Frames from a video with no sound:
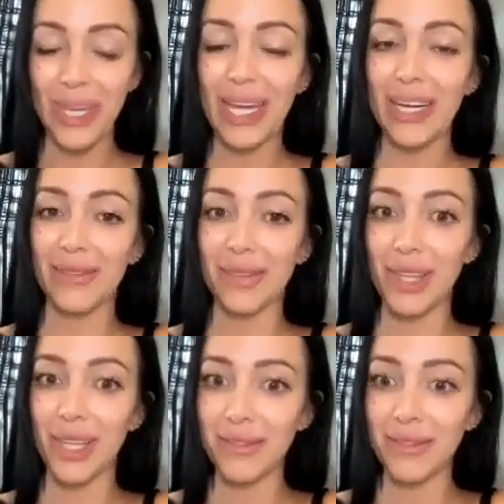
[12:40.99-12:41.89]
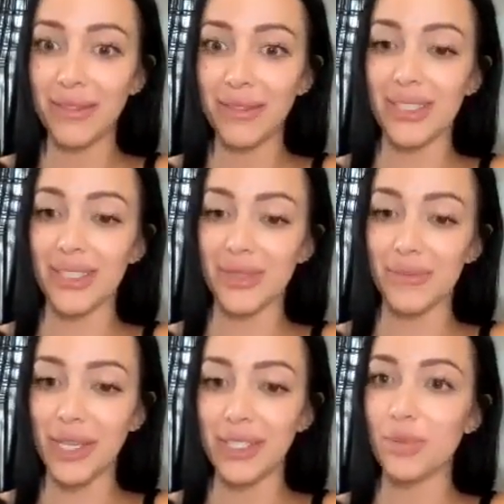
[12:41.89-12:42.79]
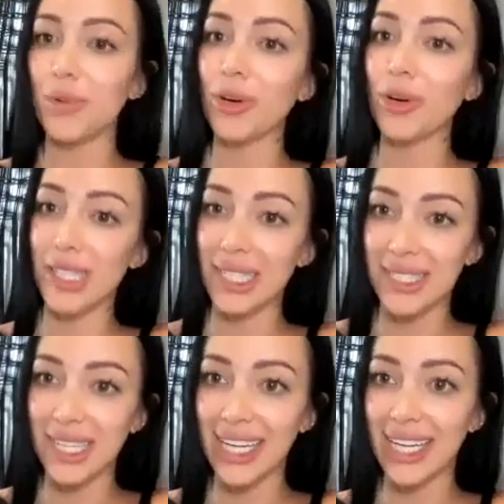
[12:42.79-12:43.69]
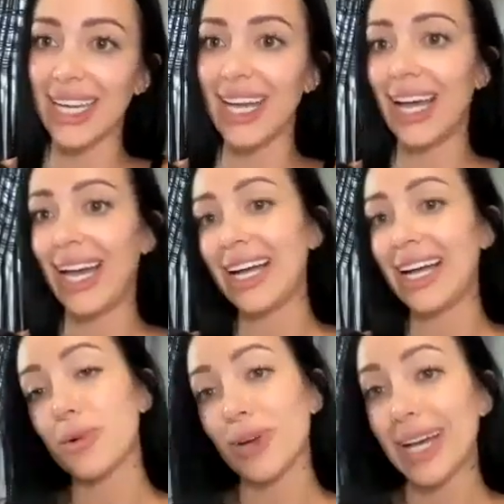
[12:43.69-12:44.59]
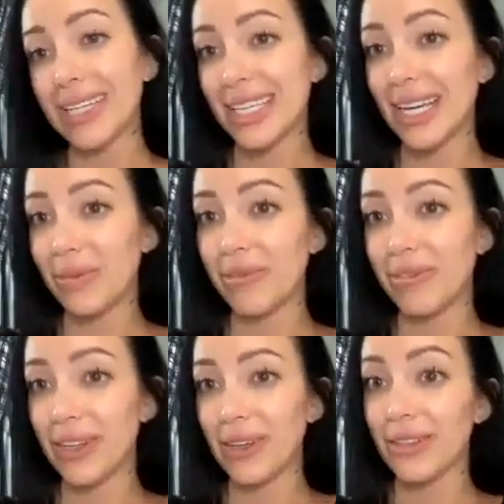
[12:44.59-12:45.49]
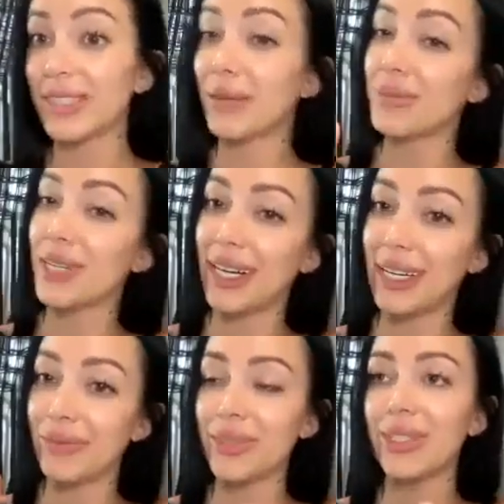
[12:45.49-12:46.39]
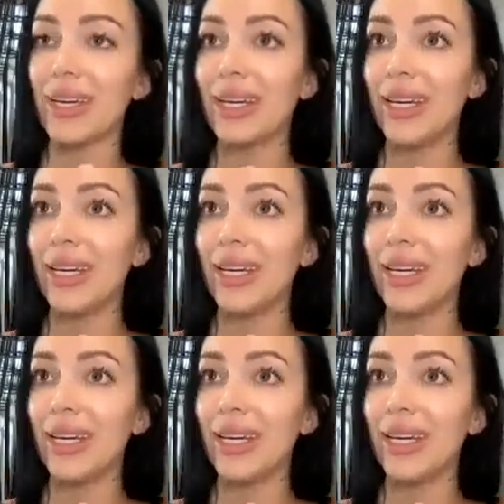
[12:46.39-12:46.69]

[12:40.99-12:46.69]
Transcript: And I've loved it because it's more artistic. It has more S&M feel sometimes.